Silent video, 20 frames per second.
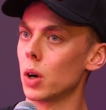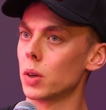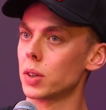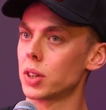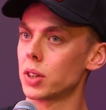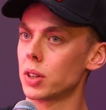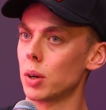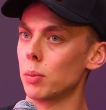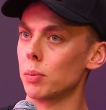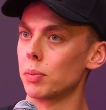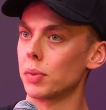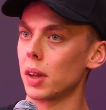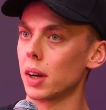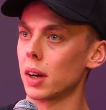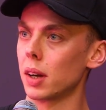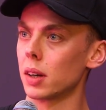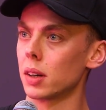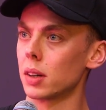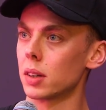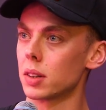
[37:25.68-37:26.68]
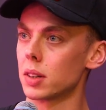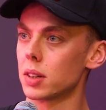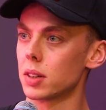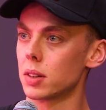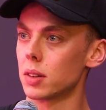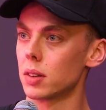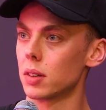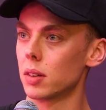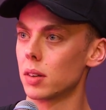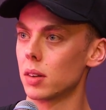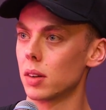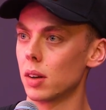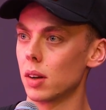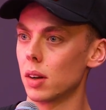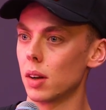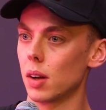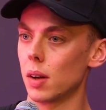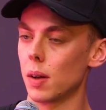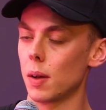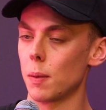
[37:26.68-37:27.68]
Some things,
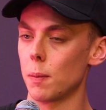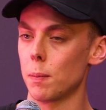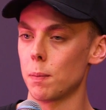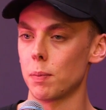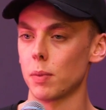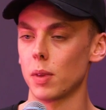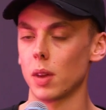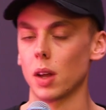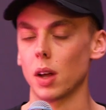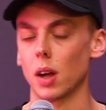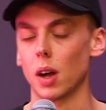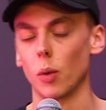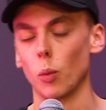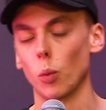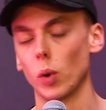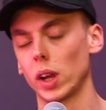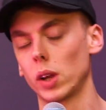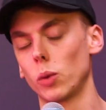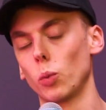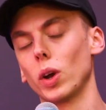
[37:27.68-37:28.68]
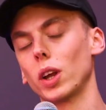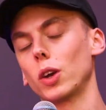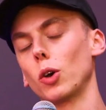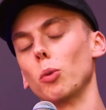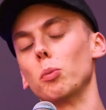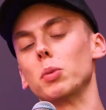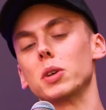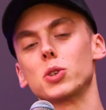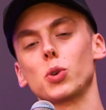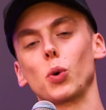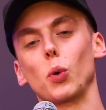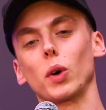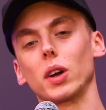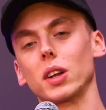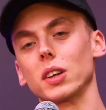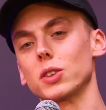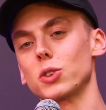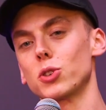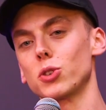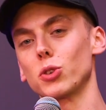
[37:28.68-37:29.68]
we could be
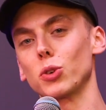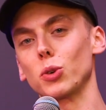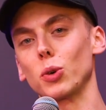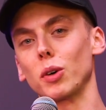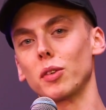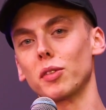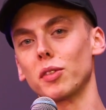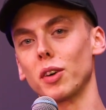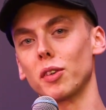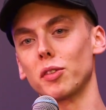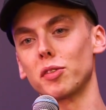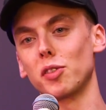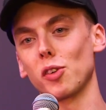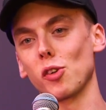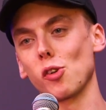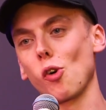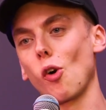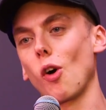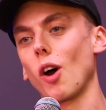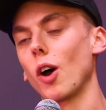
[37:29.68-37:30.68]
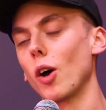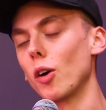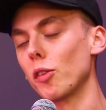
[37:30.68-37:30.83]
talking to a variety,